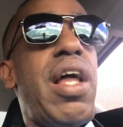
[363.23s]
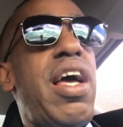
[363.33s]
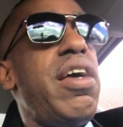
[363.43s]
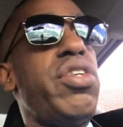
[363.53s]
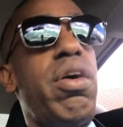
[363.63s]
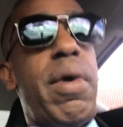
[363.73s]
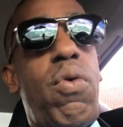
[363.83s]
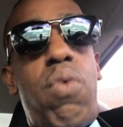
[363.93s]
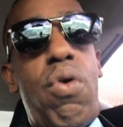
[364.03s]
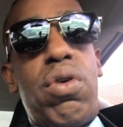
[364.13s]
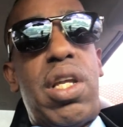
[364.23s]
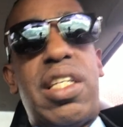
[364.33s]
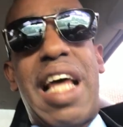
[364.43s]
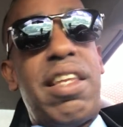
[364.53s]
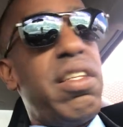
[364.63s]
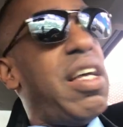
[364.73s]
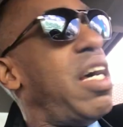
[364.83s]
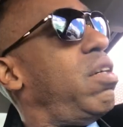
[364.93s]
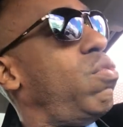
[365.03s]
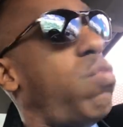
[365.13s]
And I ain't talking about woke.
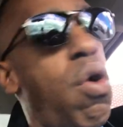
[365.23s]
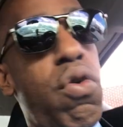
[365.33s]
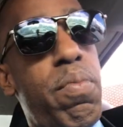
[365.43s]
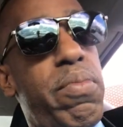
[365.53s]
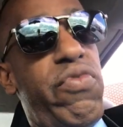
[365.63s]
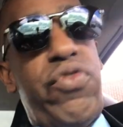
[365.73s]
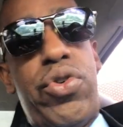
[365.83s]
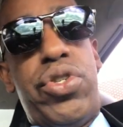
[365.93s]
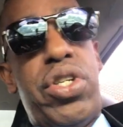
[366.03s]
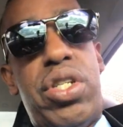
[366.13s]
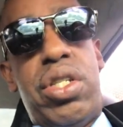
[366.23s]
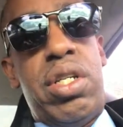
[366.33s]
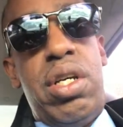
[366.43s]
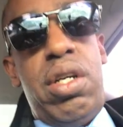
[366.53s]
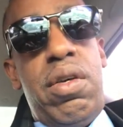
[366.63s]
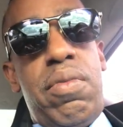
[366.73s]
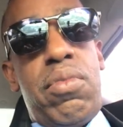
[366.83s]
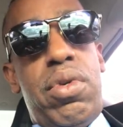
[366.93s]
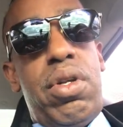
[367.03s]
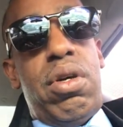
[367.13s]
Woke versus,
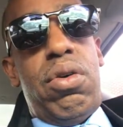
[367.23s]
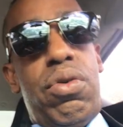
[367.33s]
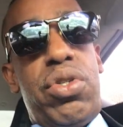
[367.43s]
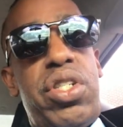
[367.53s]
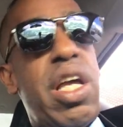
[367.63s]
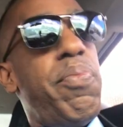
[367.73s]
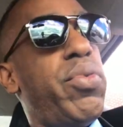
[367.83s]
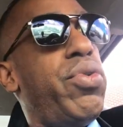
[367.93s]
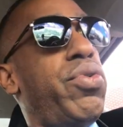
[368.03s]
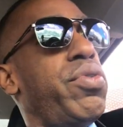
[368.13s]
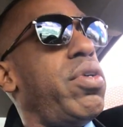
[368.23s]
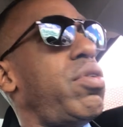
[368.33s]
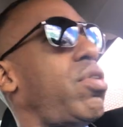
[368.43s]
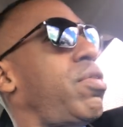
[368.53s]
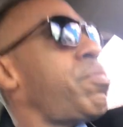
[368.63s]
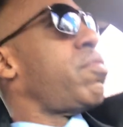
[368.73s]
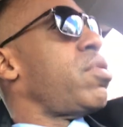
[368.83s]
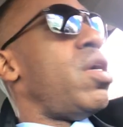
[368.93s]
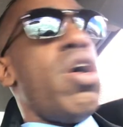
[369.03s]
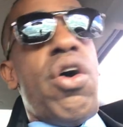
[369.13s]
sheeple is
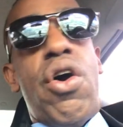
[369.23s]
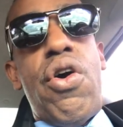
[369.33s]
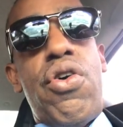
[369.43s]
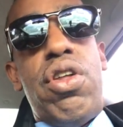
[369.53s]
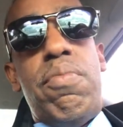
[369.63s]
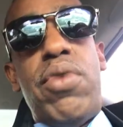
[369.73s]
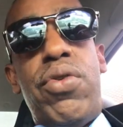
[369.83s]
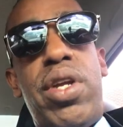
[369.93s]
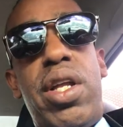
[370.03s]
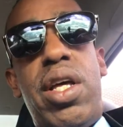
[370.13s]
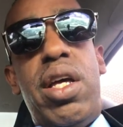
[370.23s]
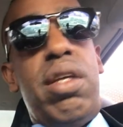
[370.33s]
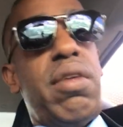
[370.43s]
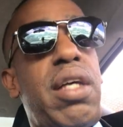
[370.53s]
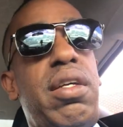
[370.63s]
herd immunity.